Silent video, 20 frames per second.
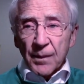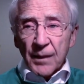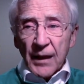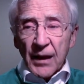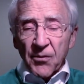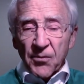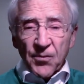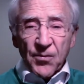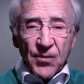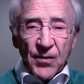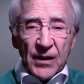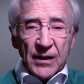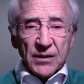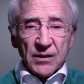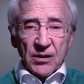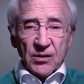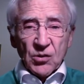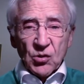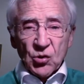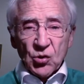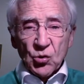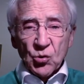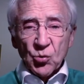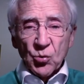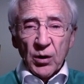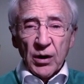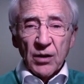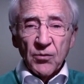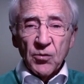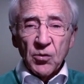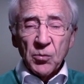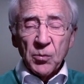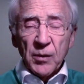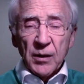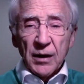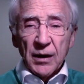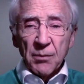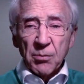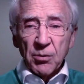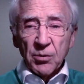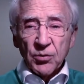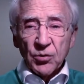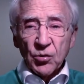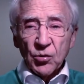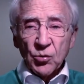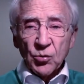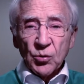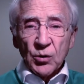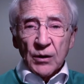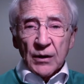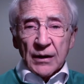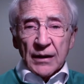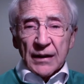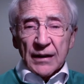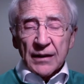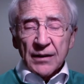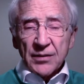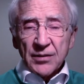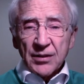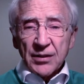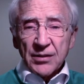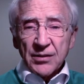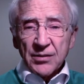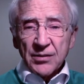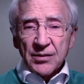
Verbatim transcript: affected you? Have you been able to in a sense,